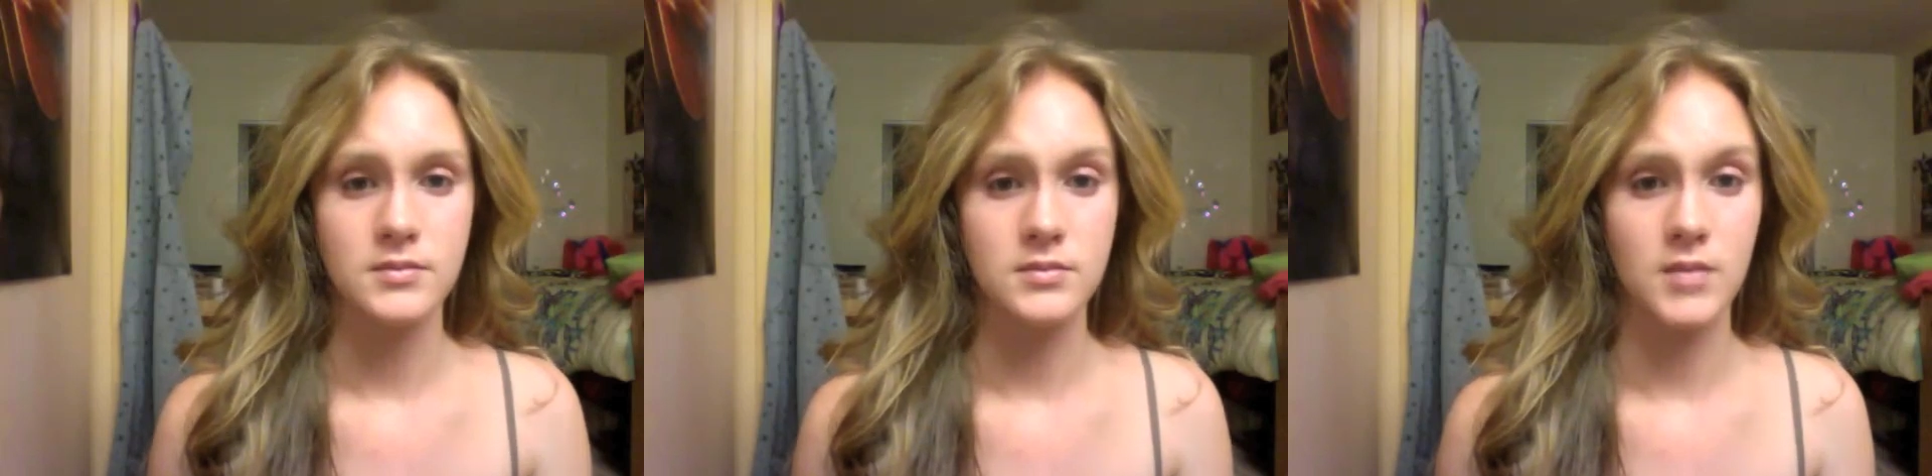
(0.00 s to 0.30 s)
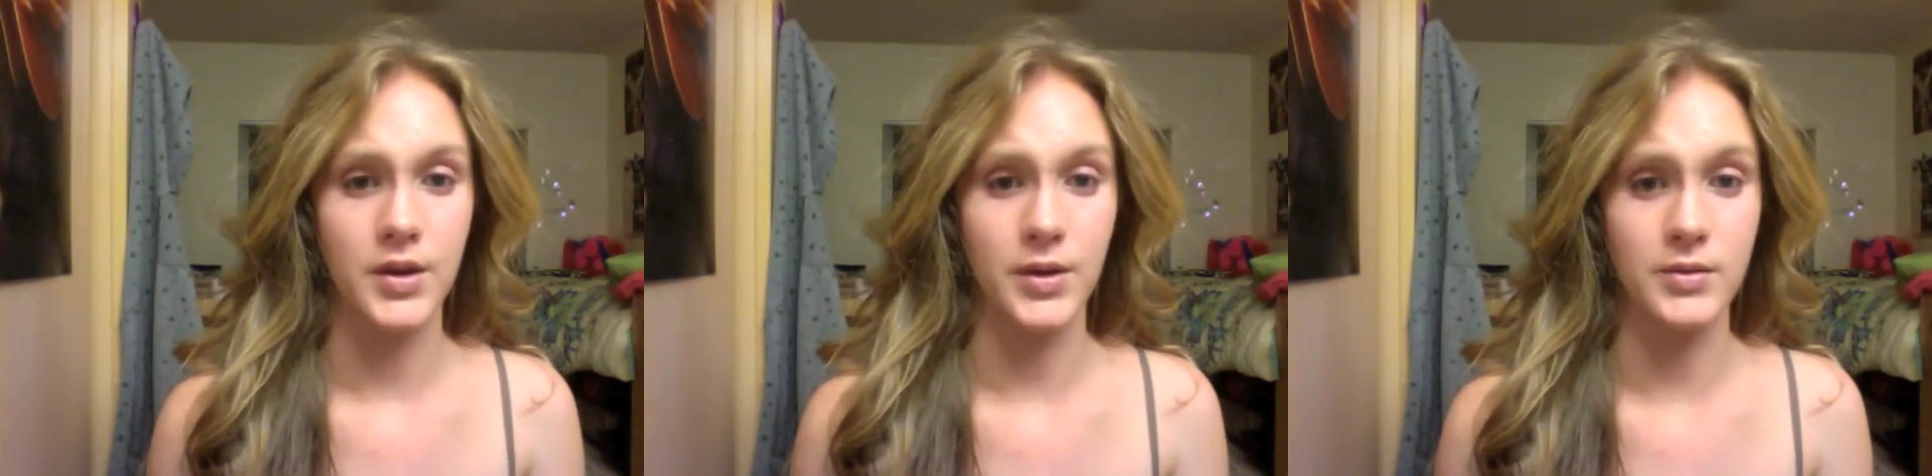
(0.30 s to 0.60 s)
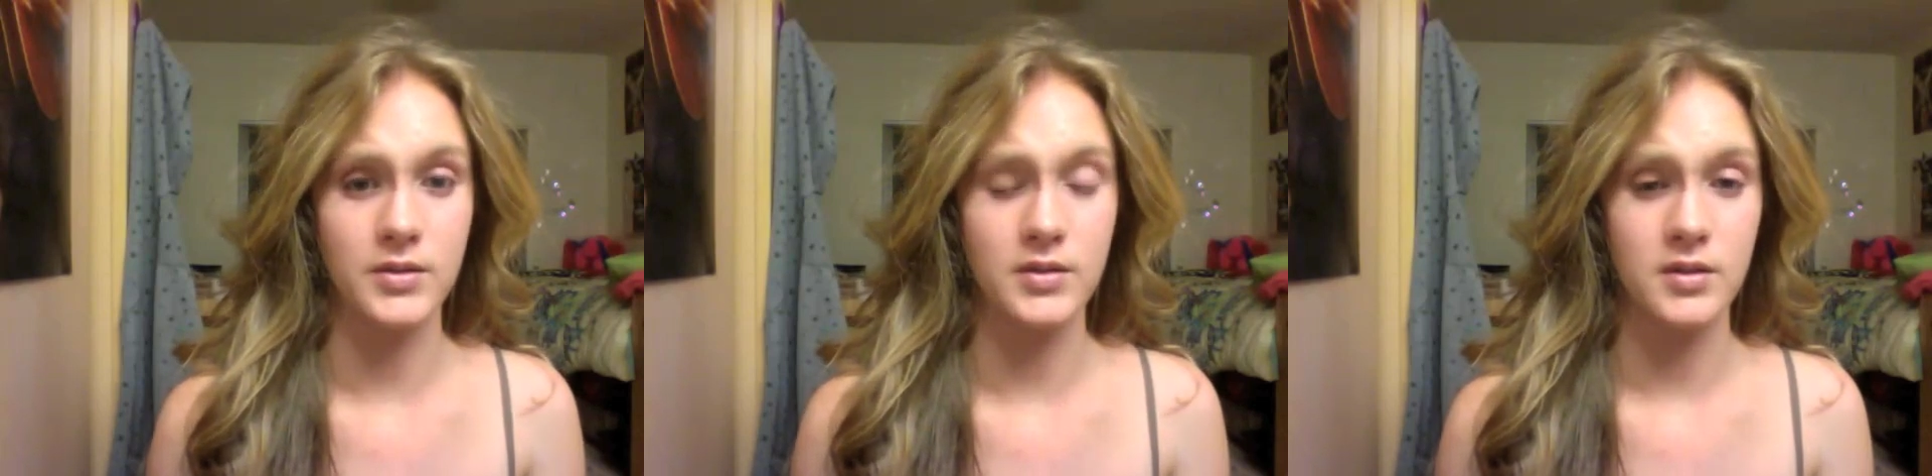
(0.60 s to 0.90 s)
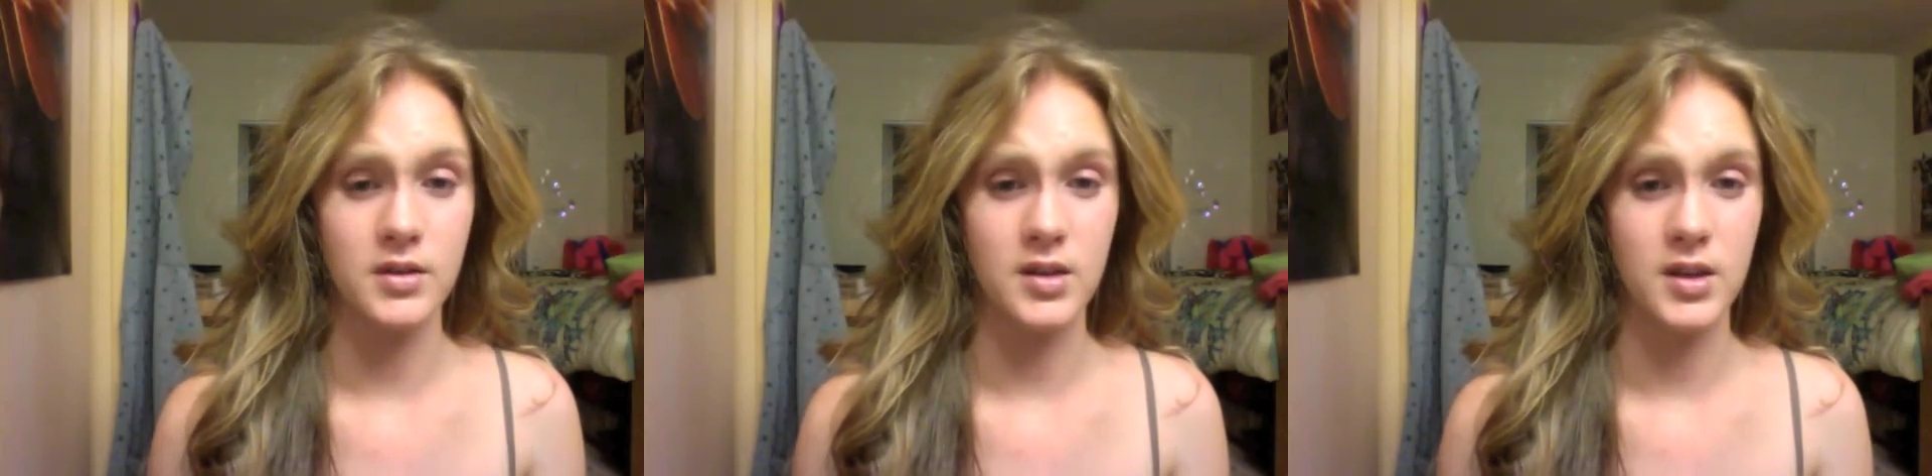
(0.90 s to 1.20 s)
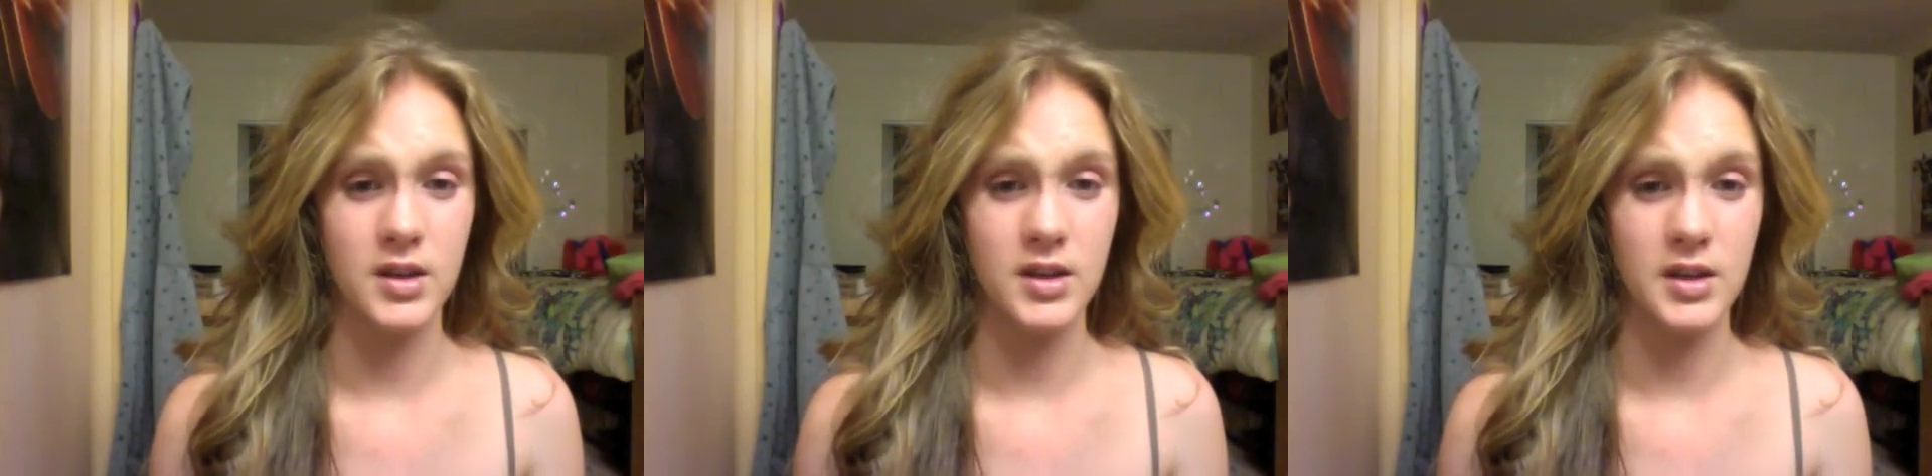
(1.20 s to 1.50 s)
My nose
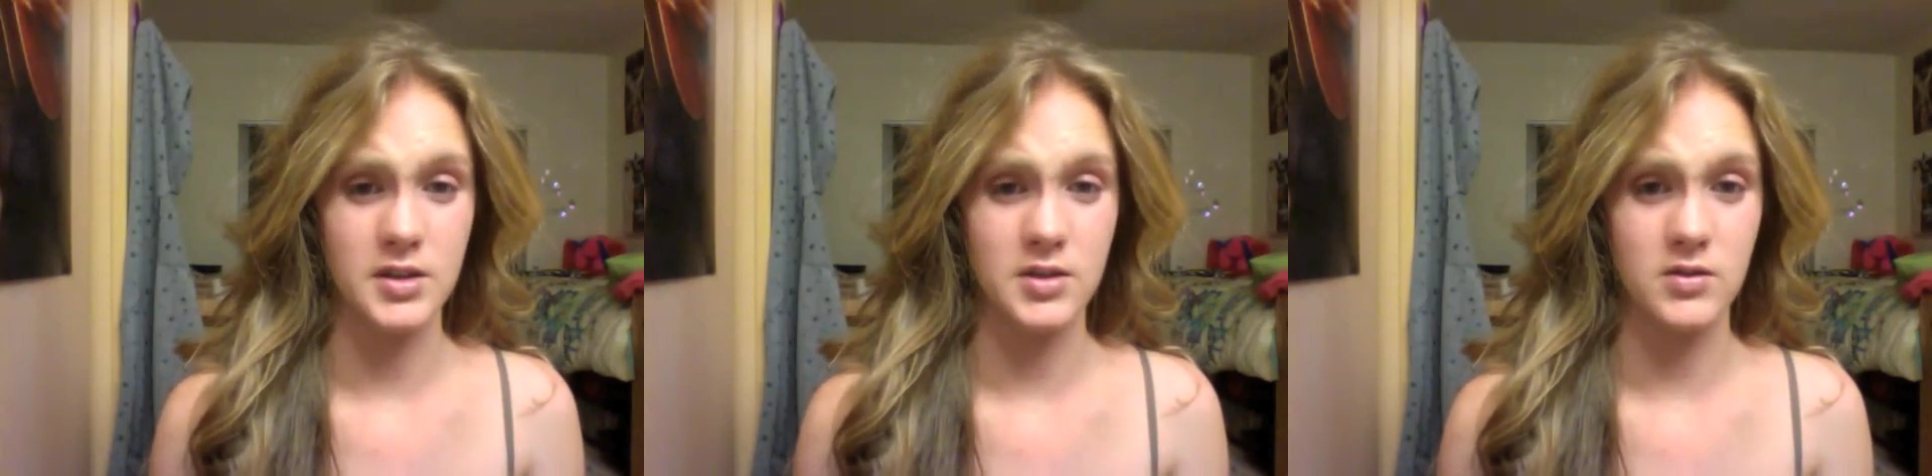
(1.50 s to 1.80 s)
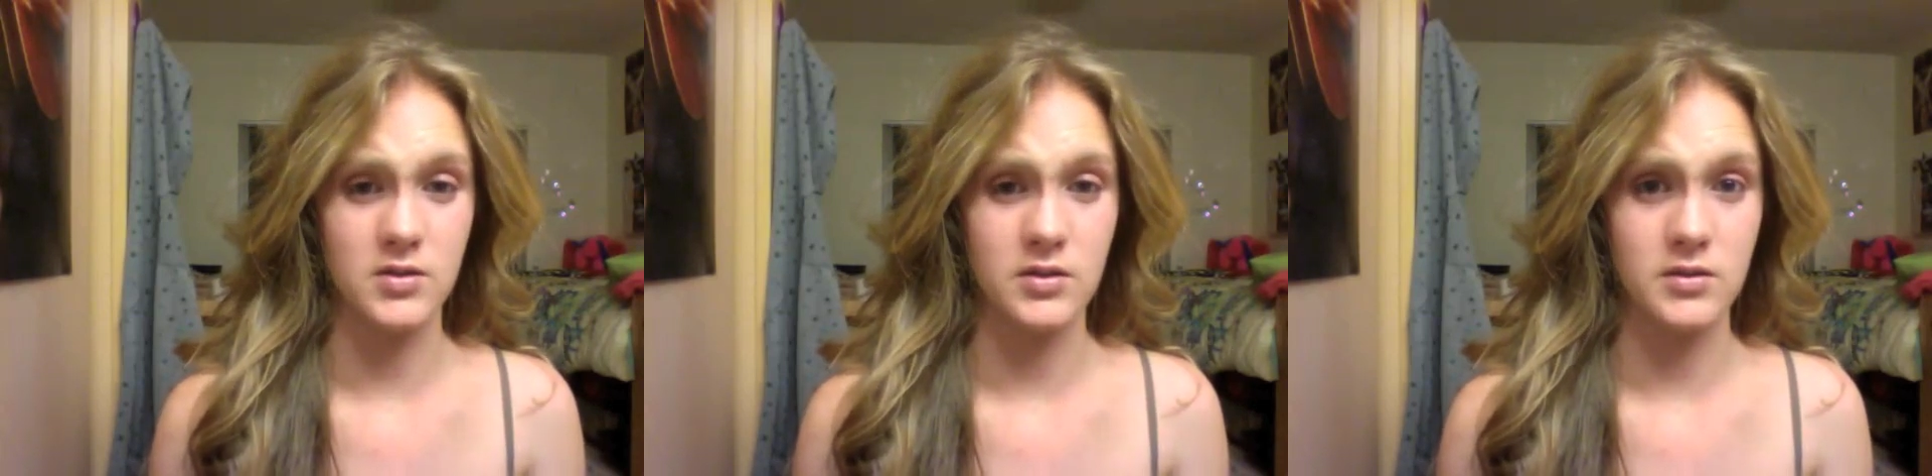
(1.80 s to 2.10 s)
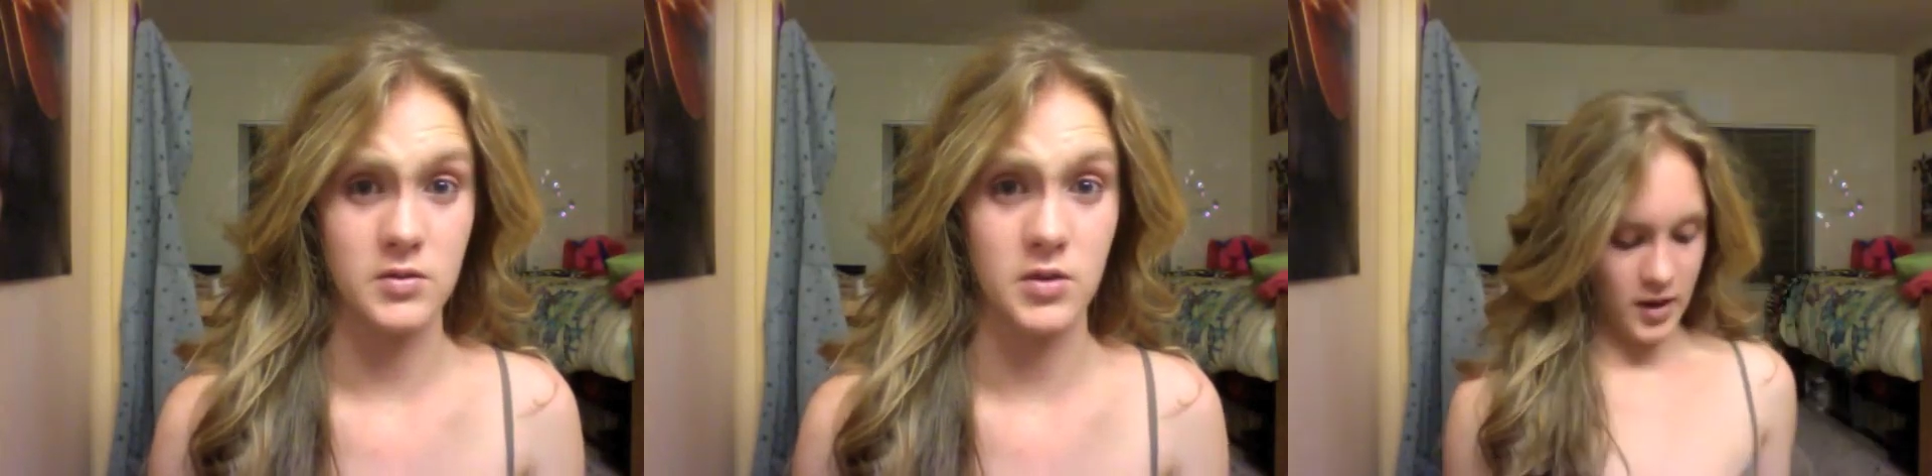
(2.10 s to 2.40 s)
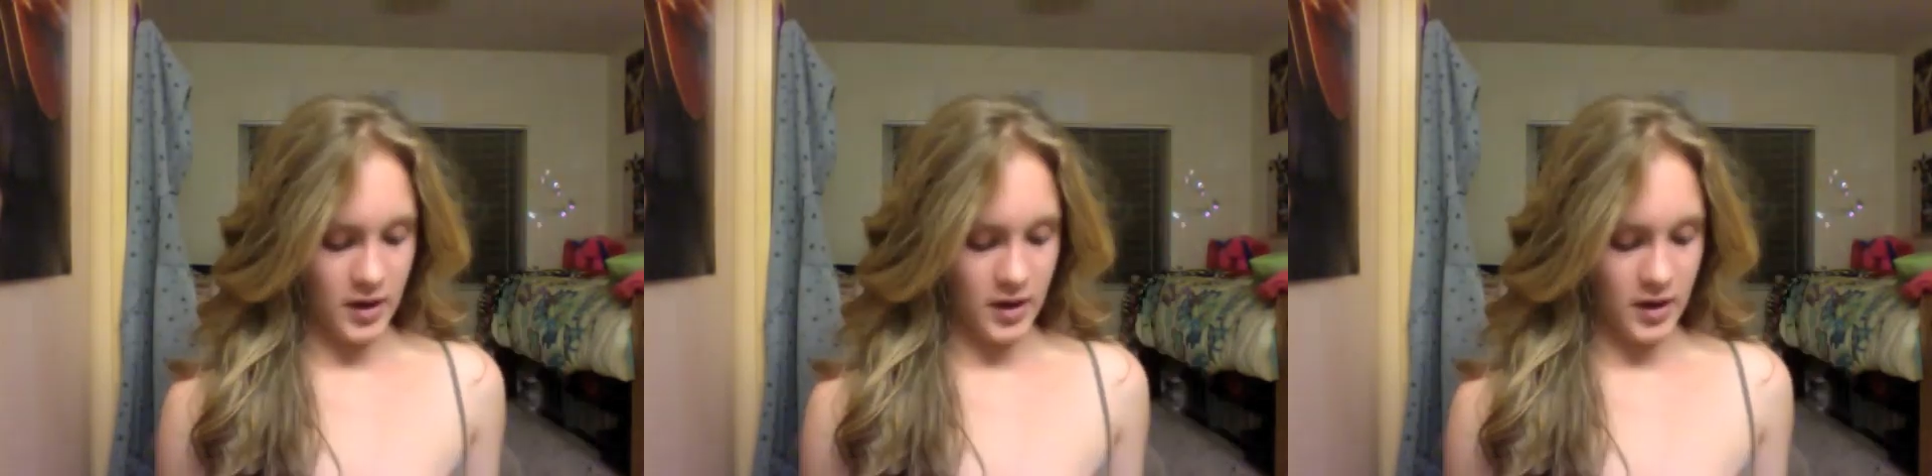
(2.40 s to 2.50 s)
itches. Sorry.